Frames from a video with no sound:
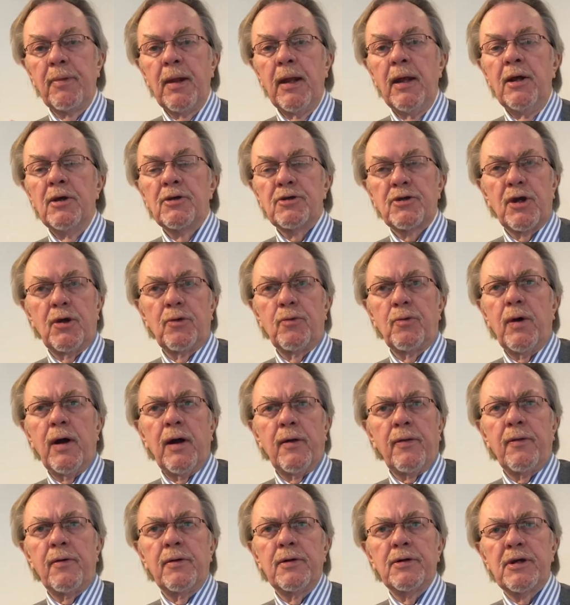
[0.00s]
So rather
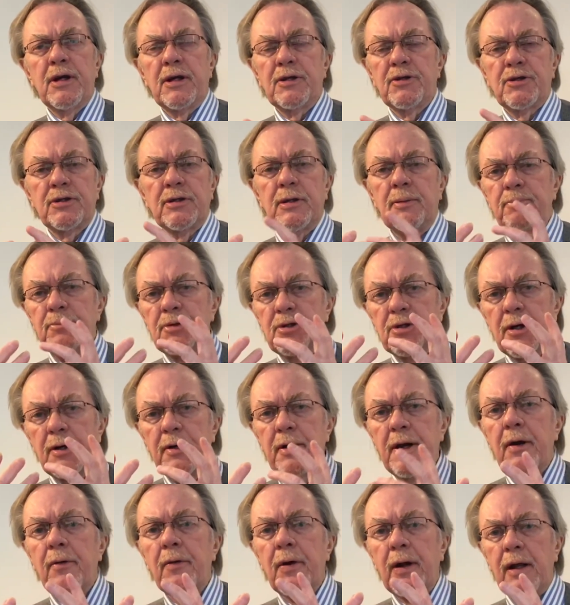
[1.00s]
than just some
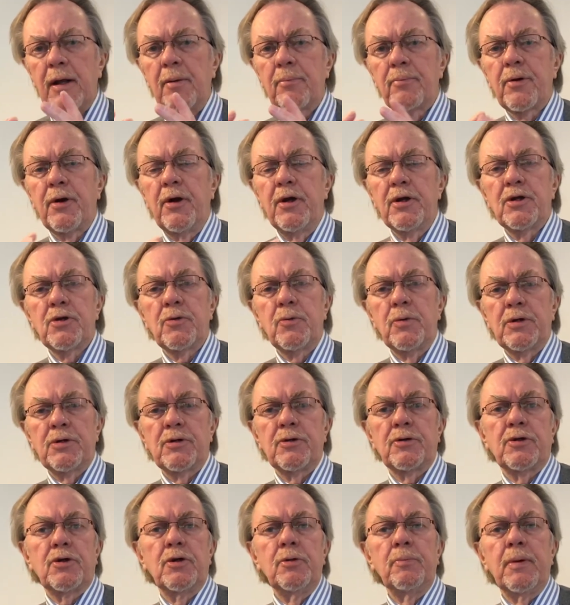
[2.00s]
generic approach, which
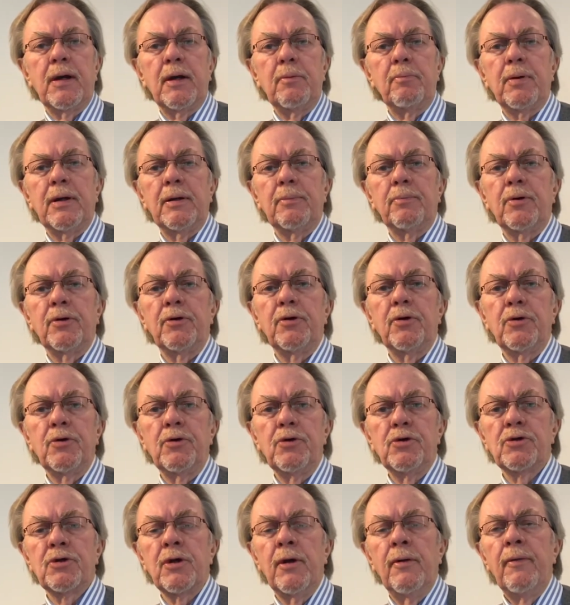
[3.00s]
too many people use,
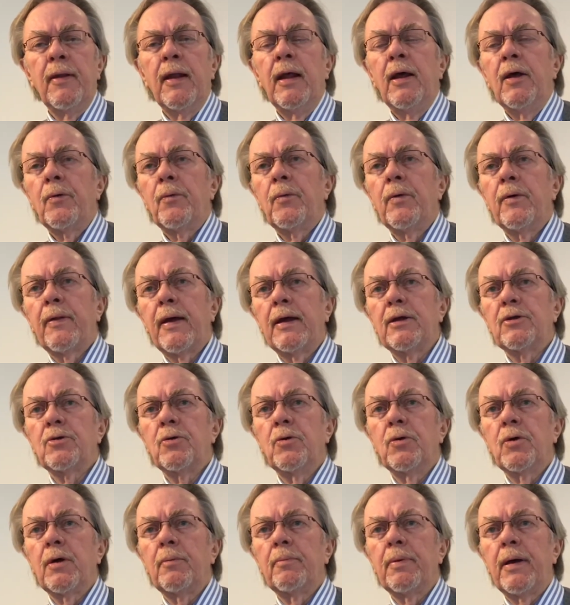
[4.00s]
where they talk
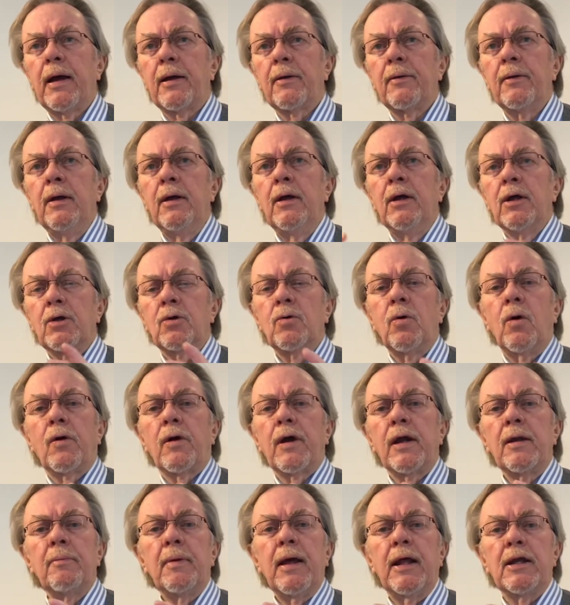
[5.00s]
about quality
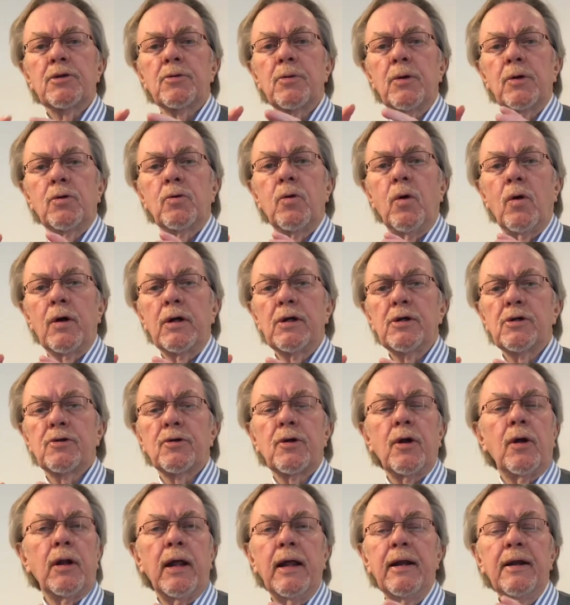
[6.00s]
management, quality control,
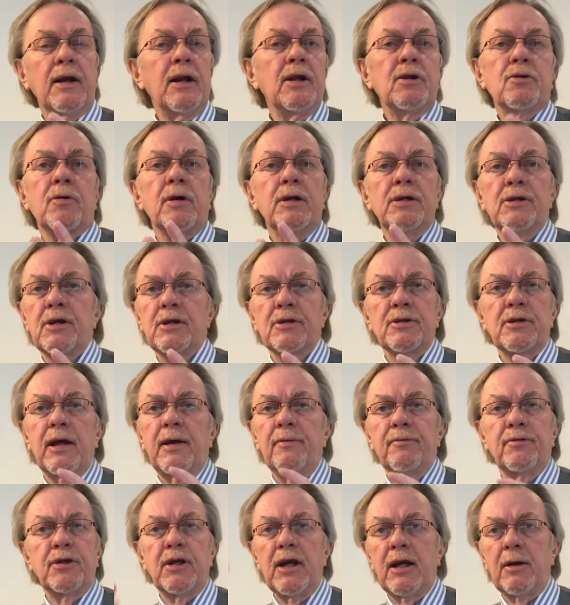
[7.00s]
and literally just have
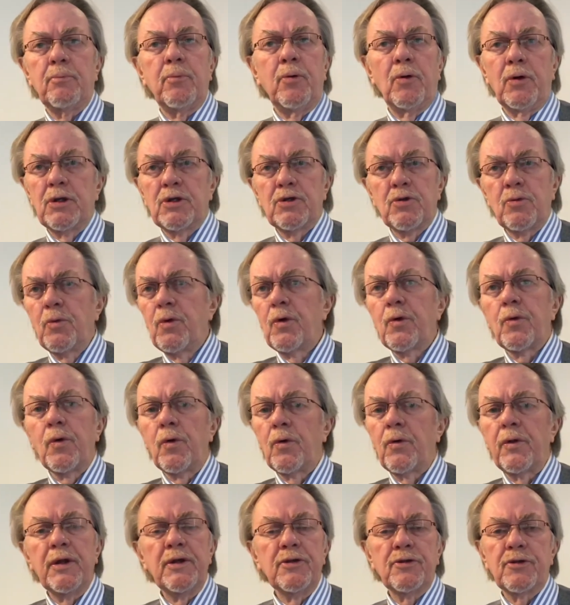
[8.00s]
checkpoints, where all
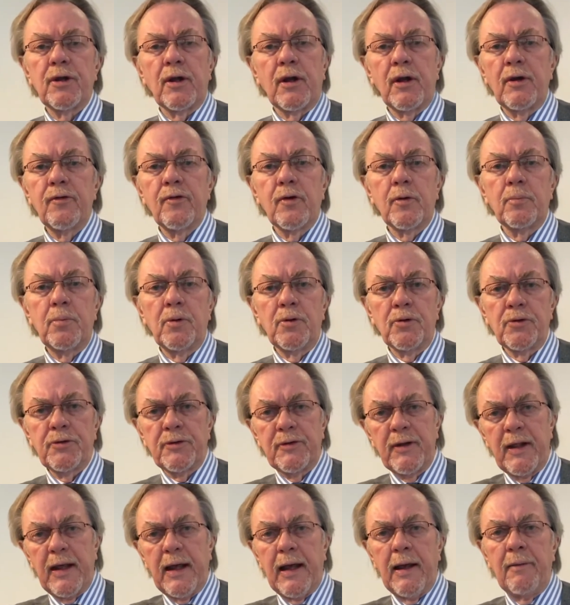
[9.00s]
these deliverables
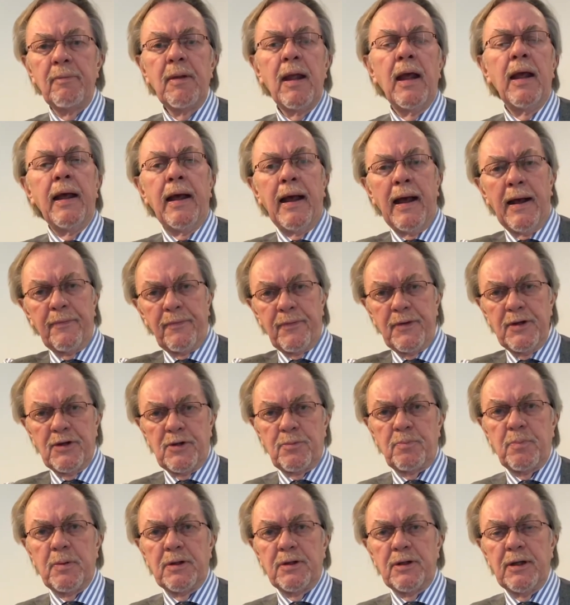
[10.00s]
there at this
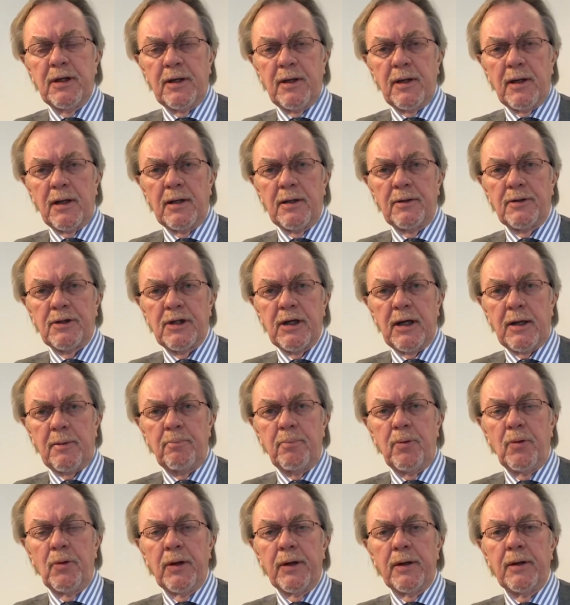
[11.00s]
particular
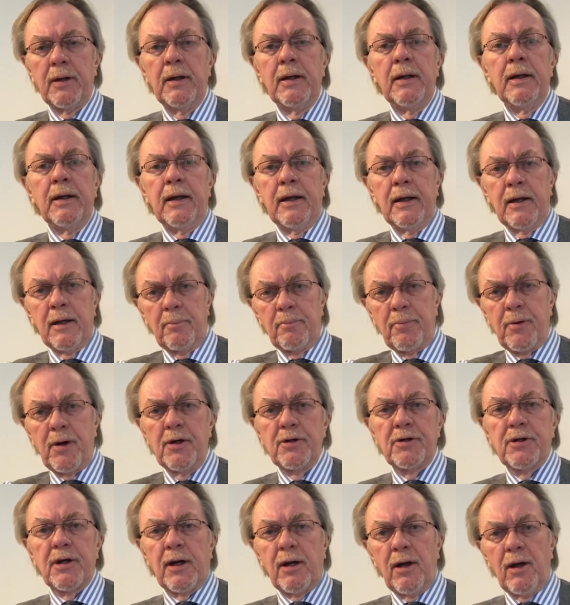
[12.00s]
checkpoint in a
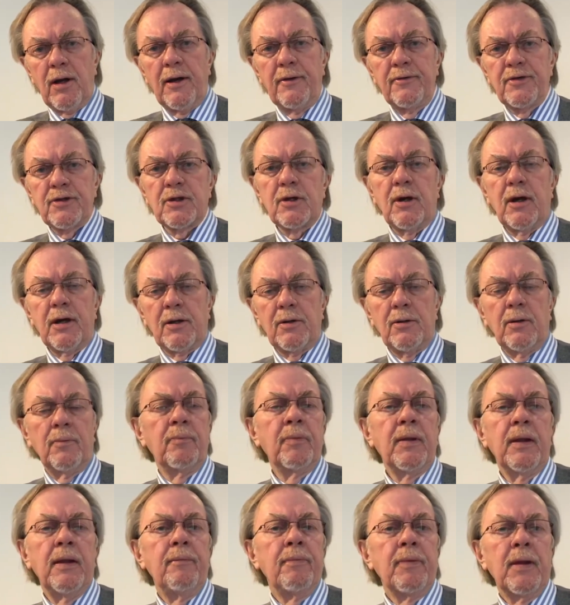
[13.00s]
project life cycle,
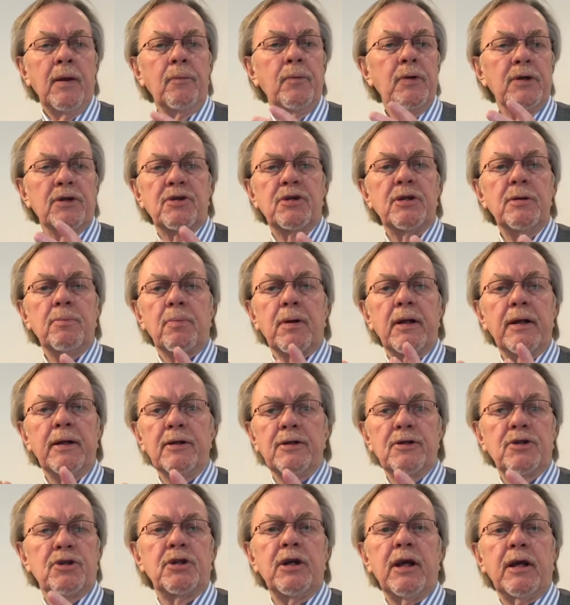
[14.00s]
which simply is
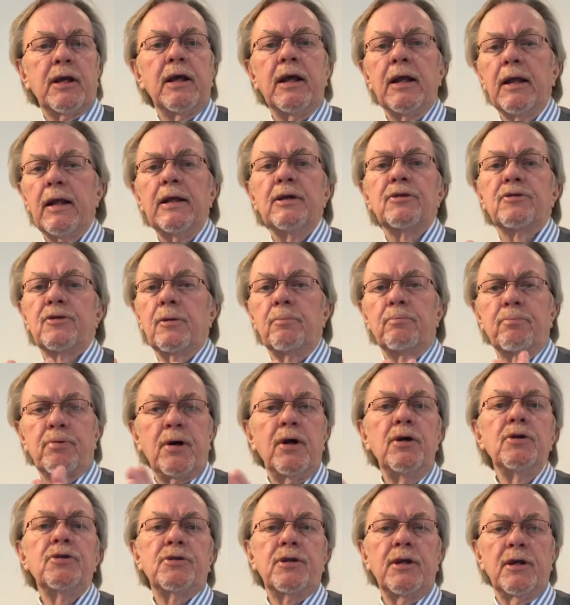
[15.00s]
checking is the
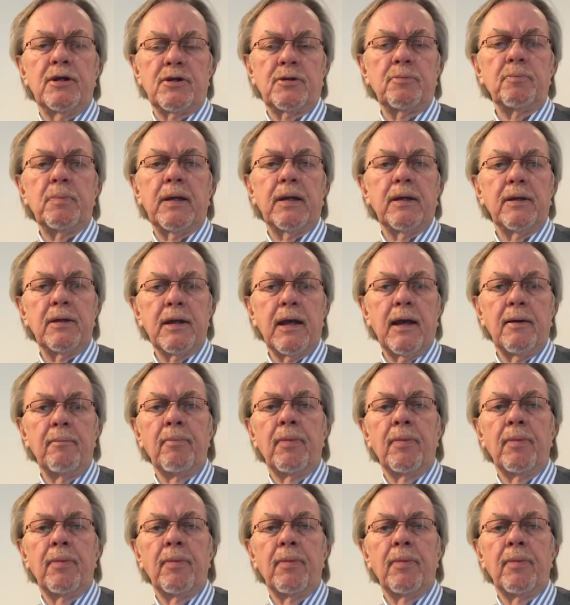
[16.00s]
process being done.